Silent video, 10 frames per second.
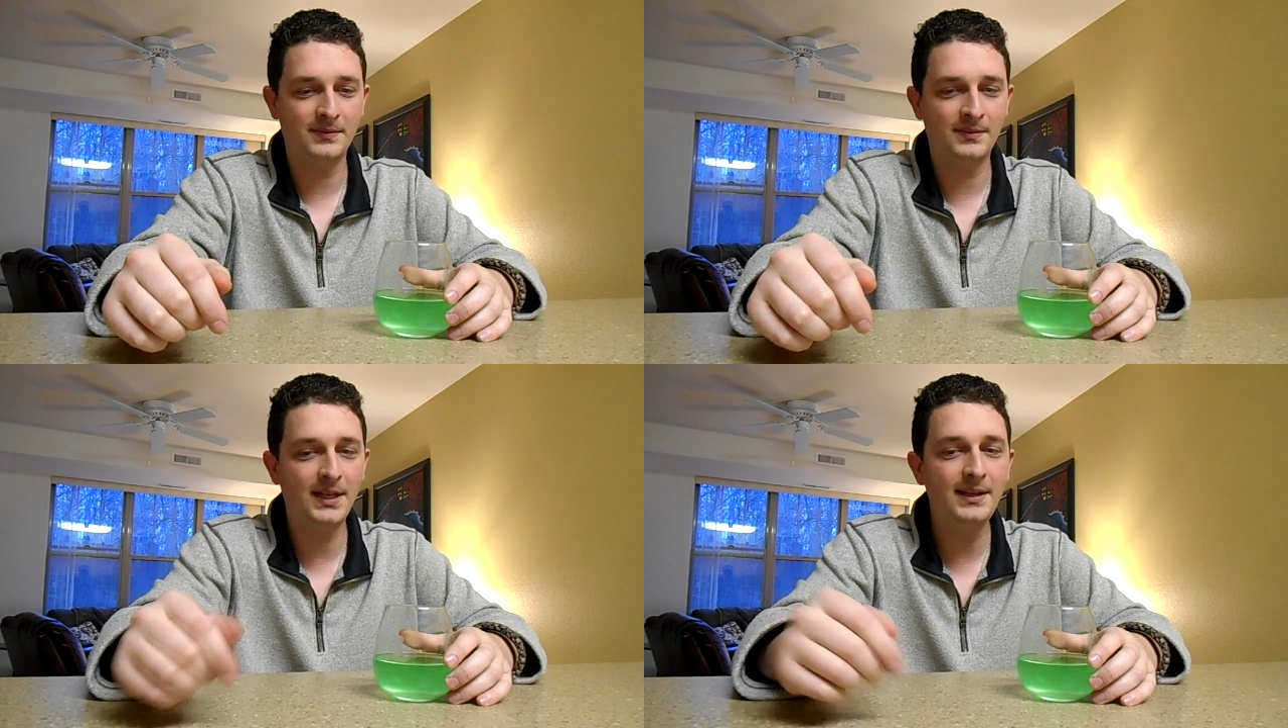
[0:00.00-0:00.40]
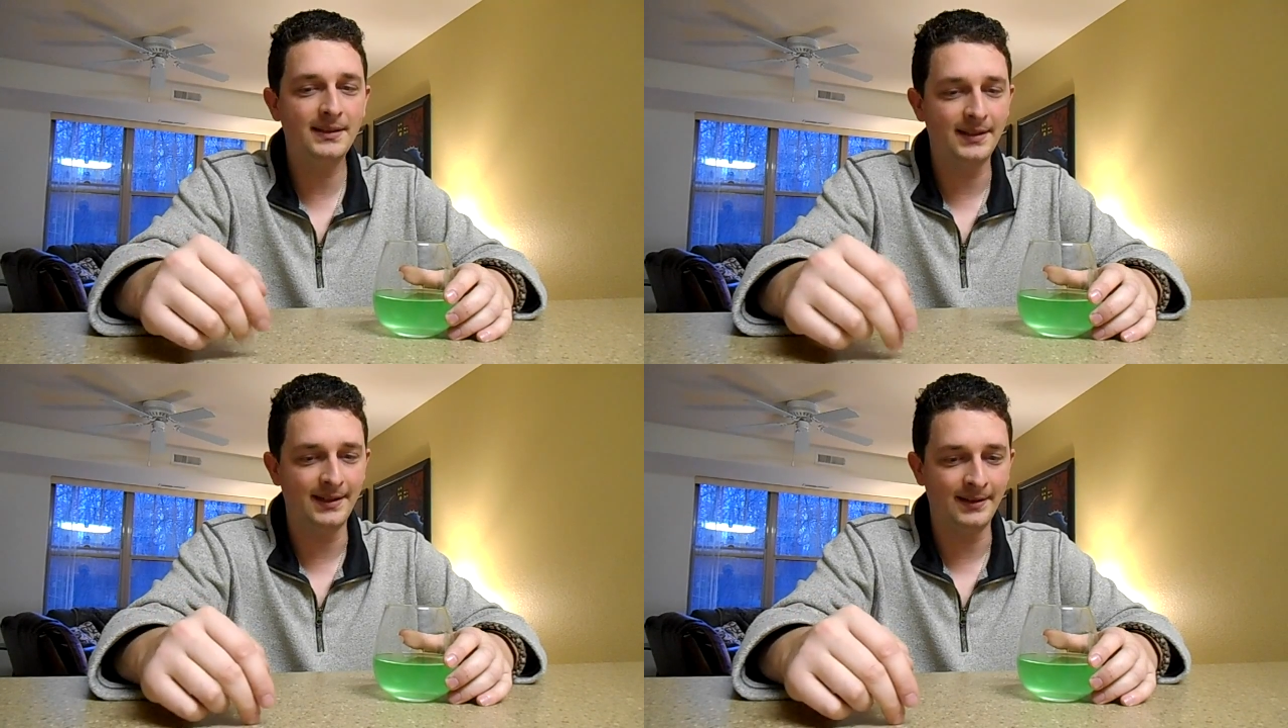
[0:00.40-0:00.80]

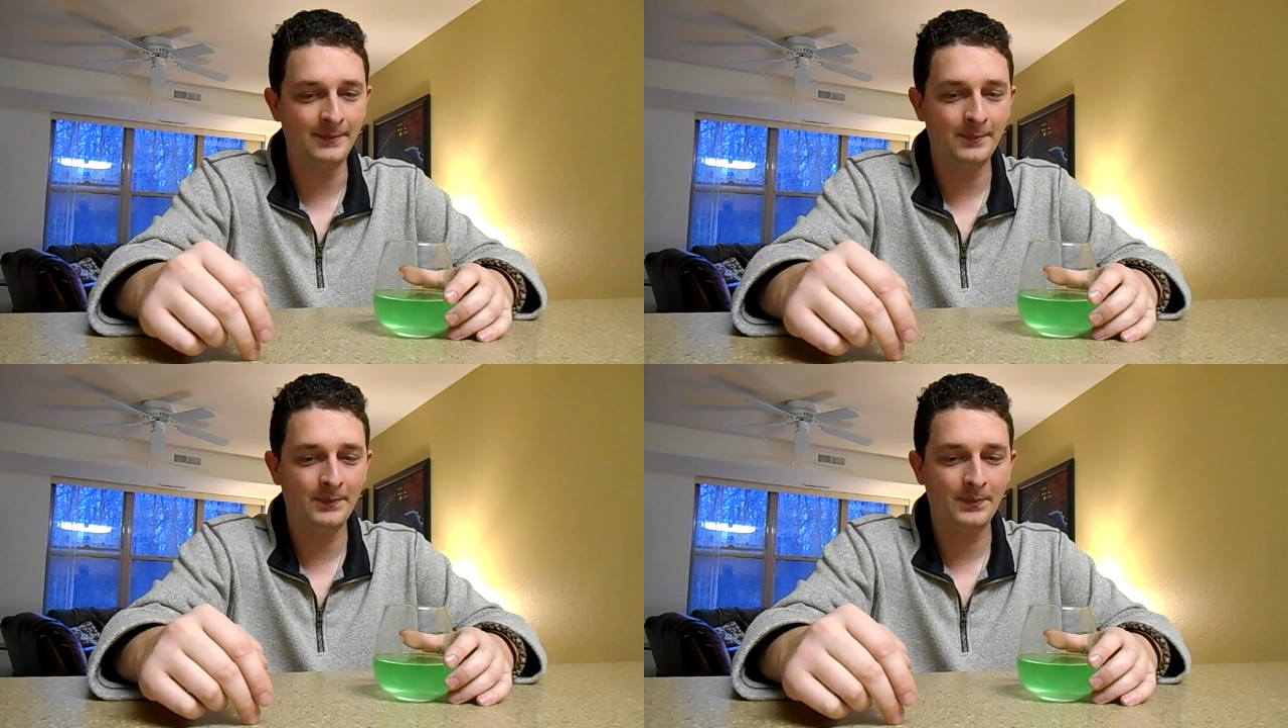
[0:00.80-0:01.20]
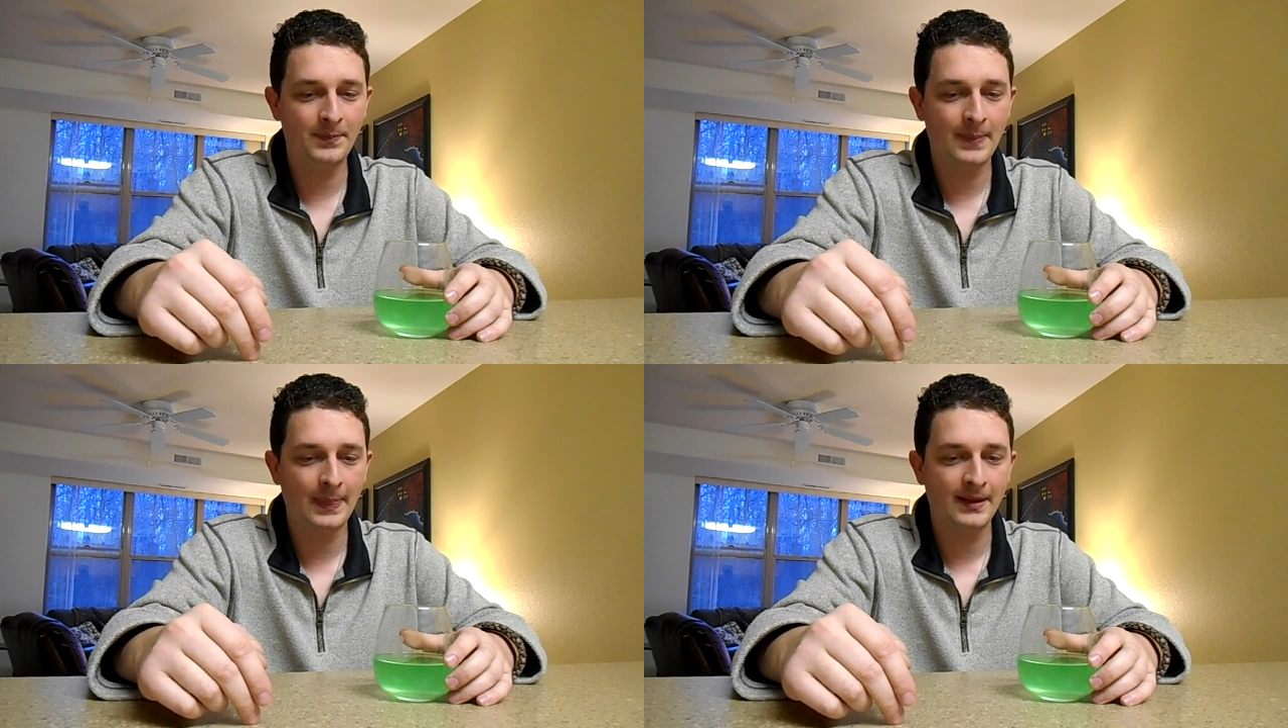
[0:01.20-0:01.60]
lately
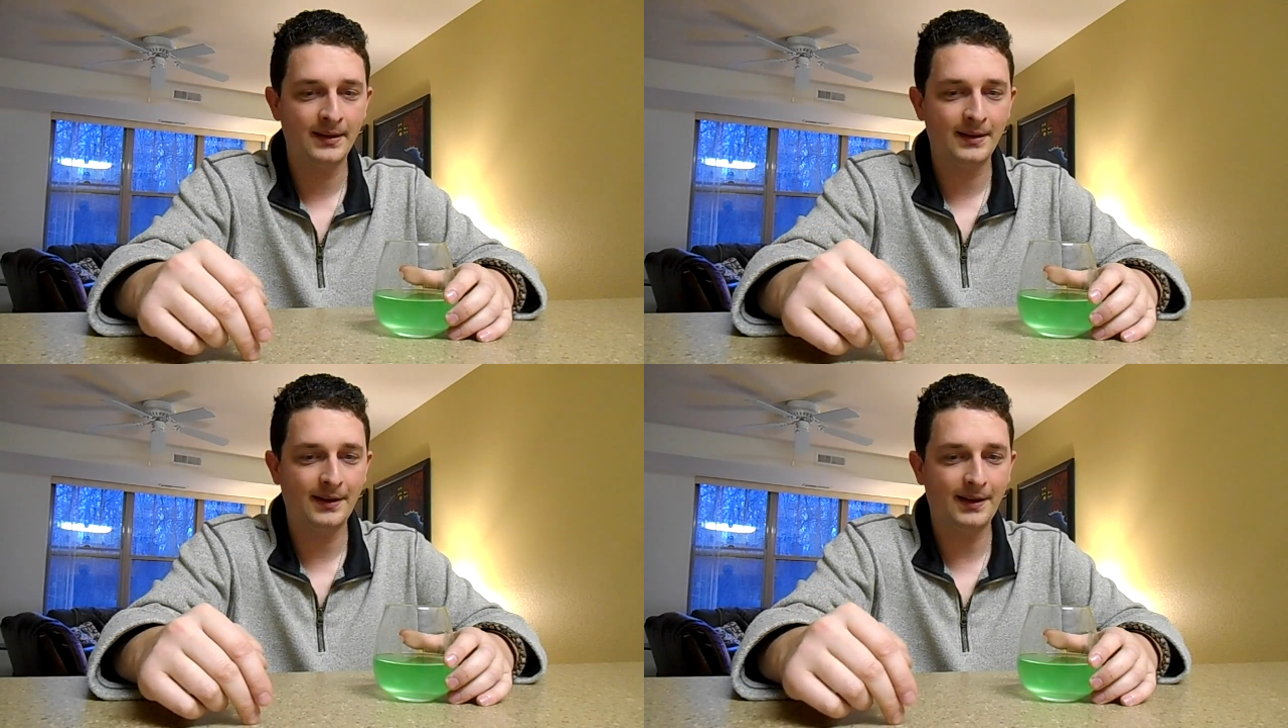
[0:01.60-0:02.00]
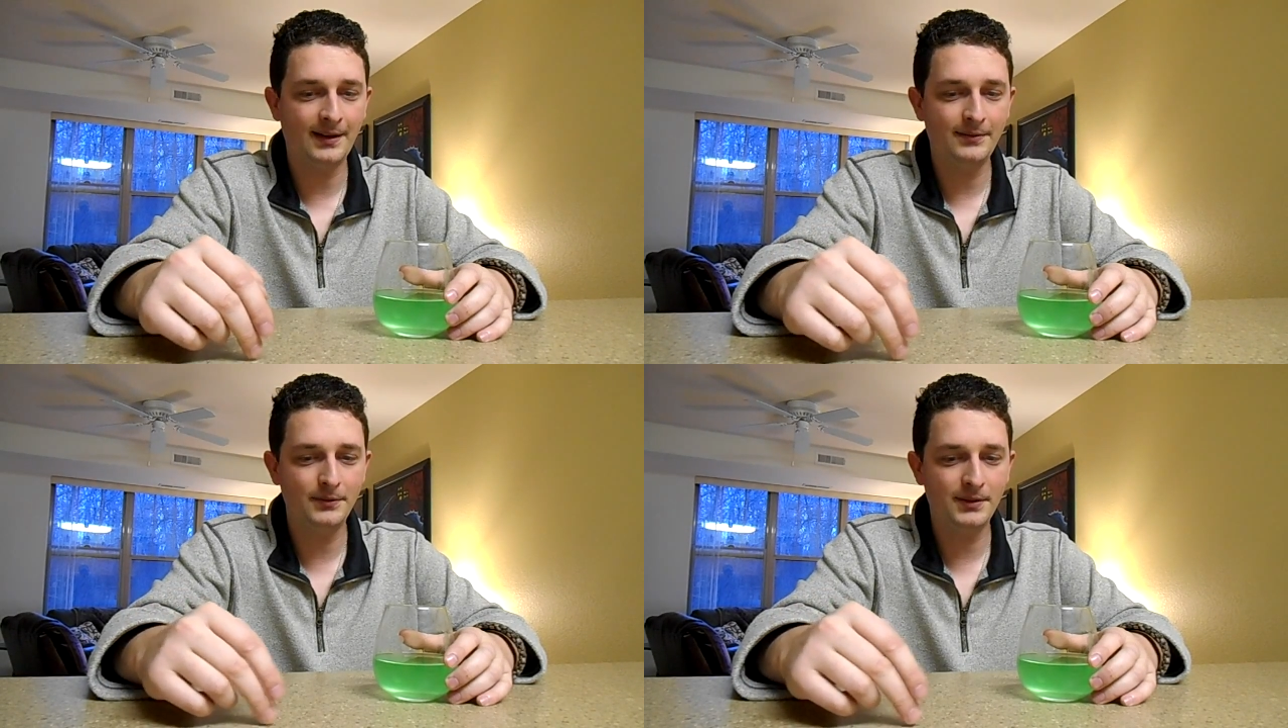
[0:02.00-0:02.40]

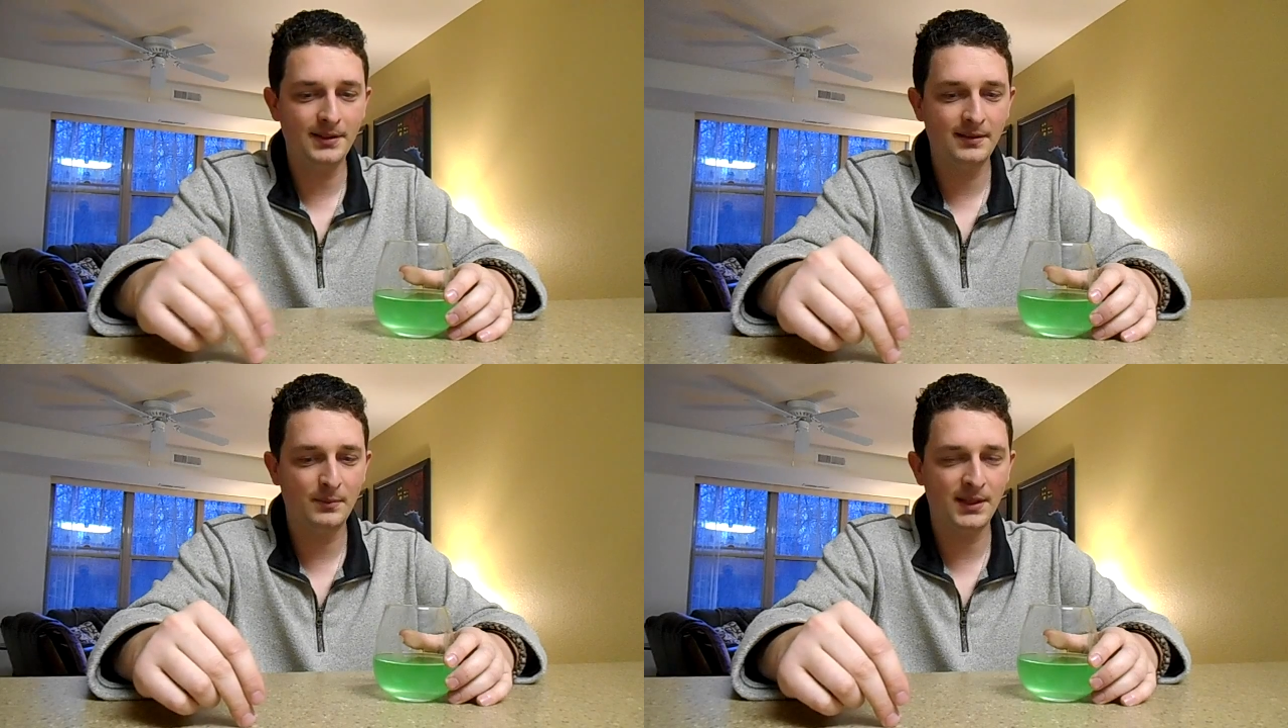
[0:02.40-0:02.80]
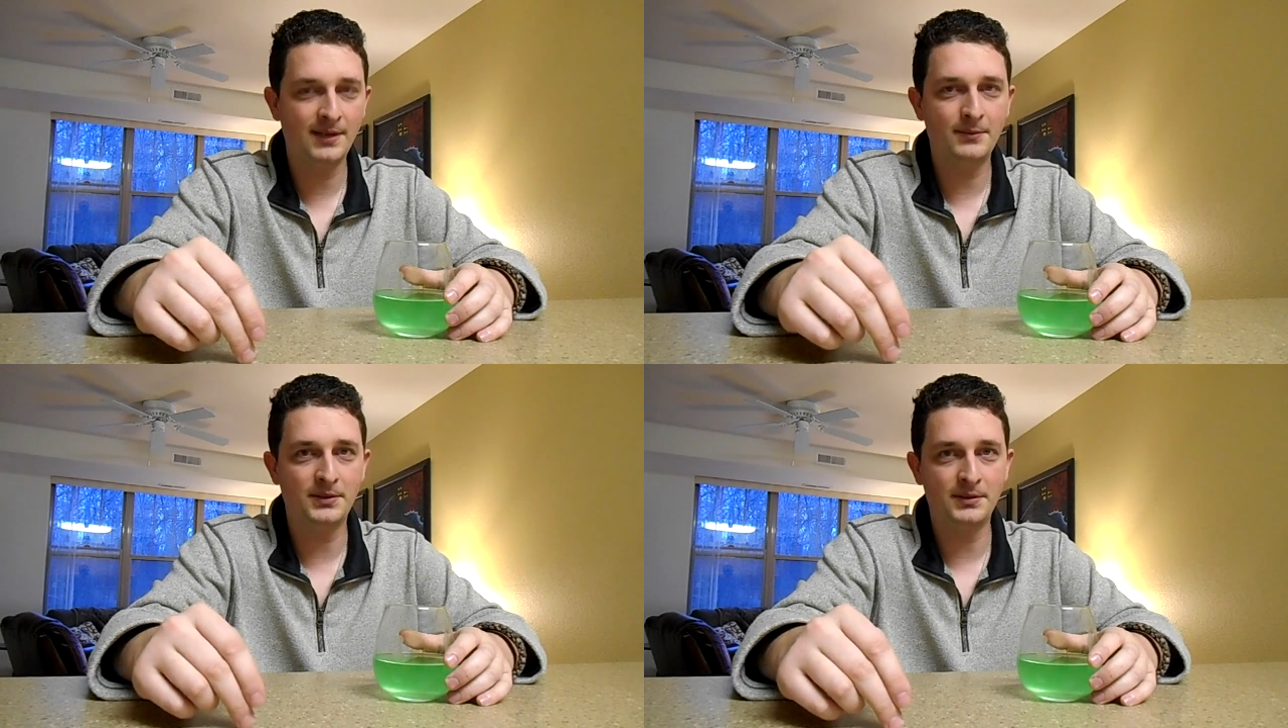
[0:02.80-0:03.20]
I've really been
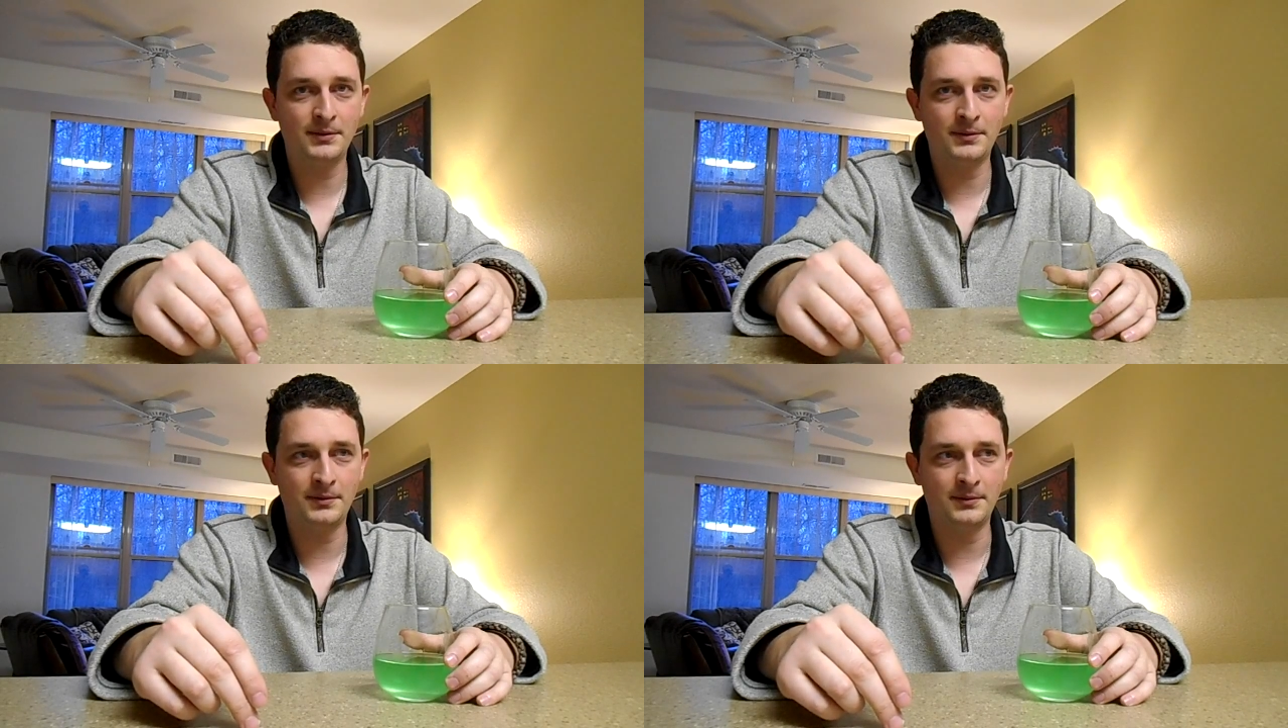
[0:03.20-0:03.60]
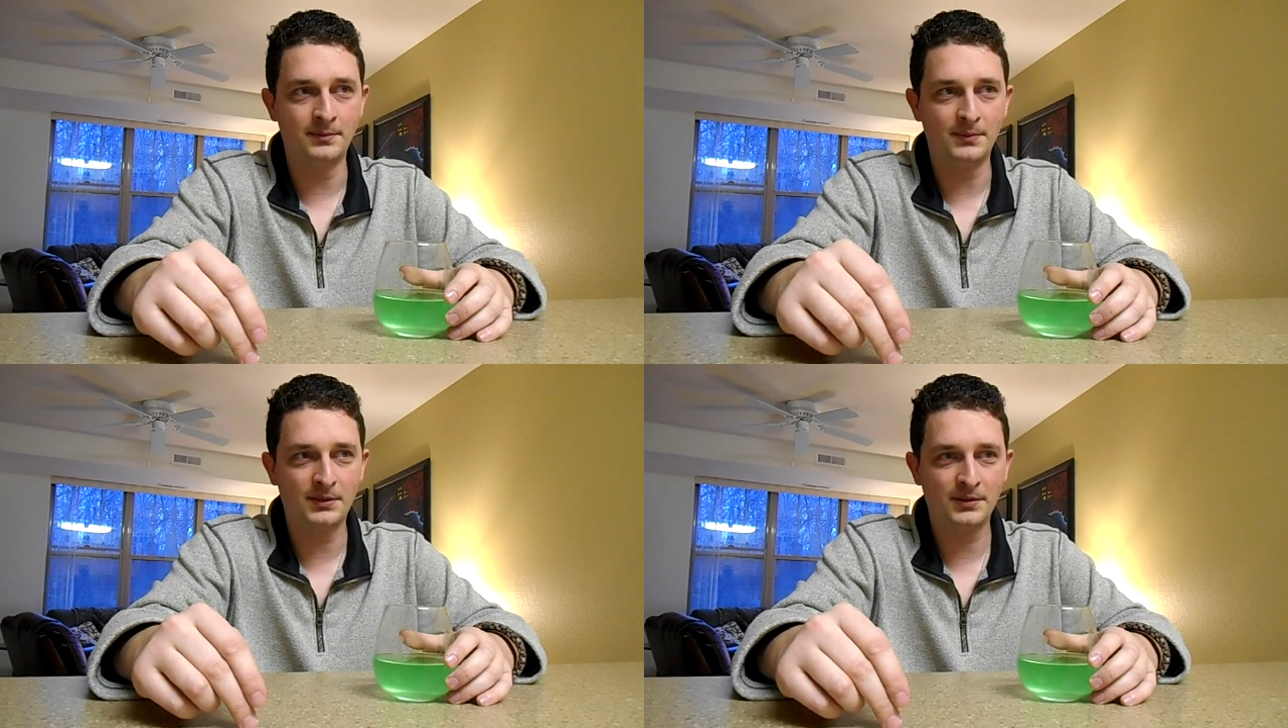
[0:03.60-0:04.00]
able to
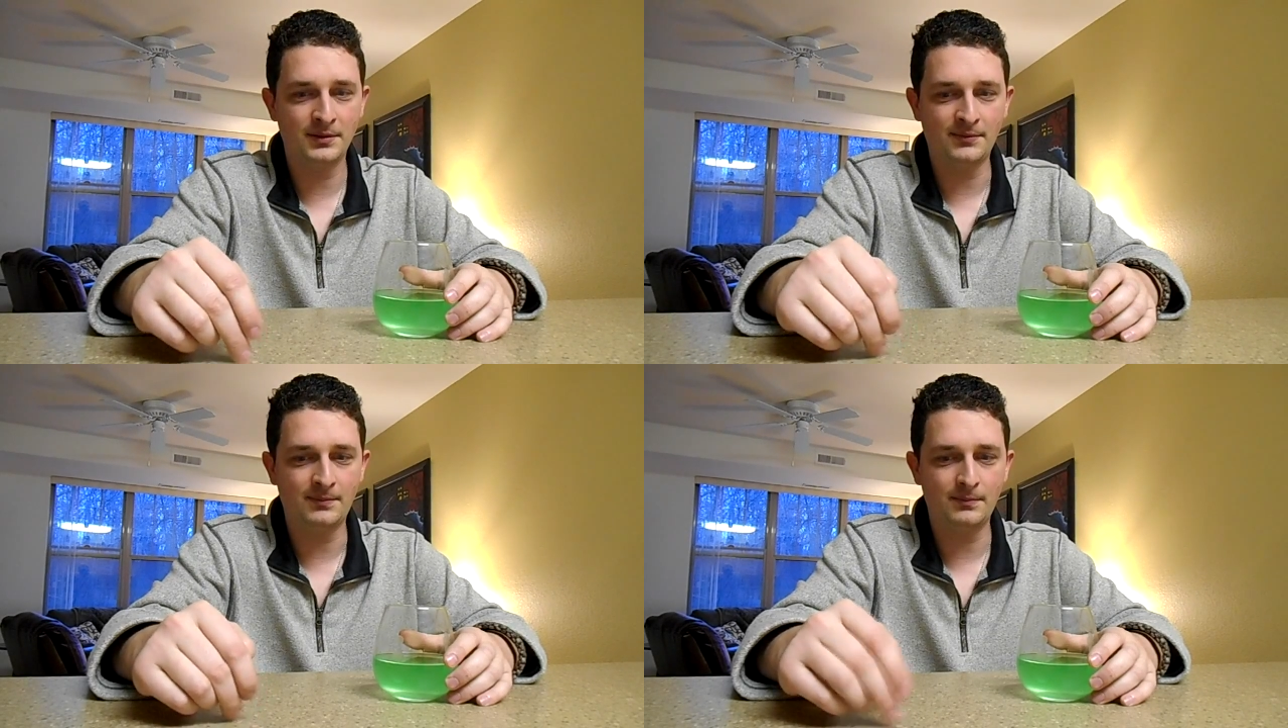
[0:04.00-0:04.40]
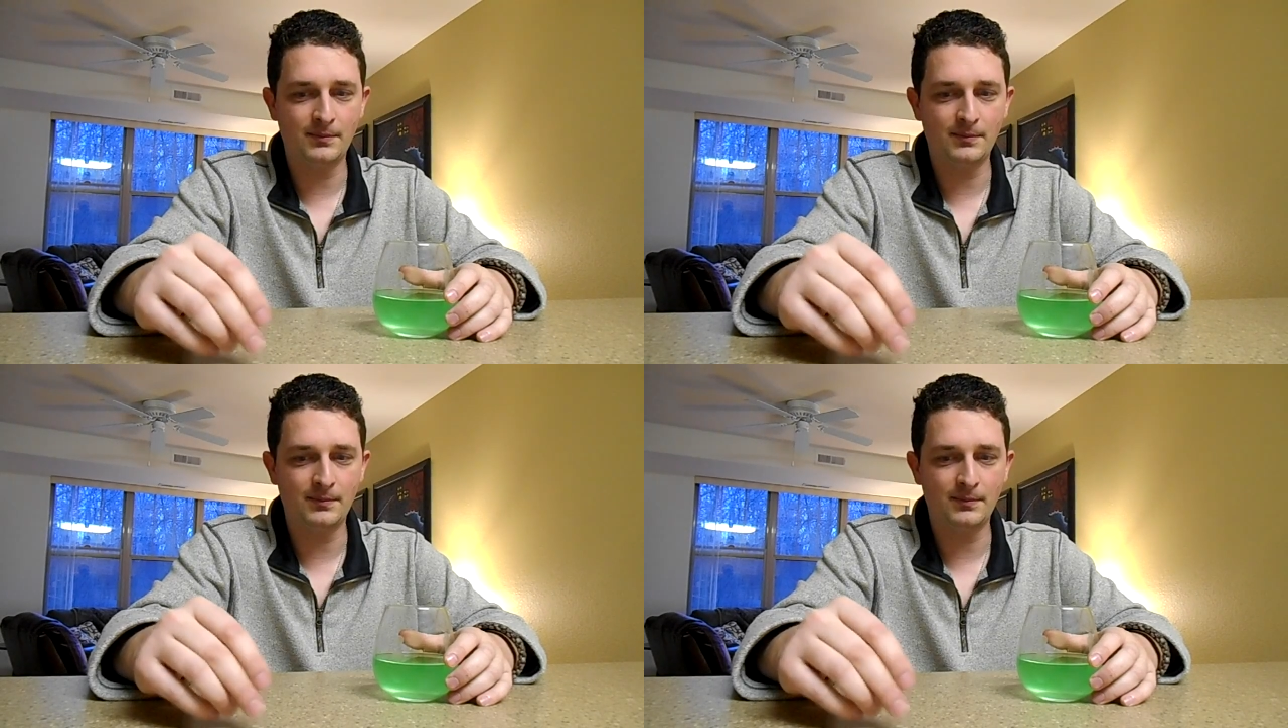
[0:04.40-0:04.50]
sort of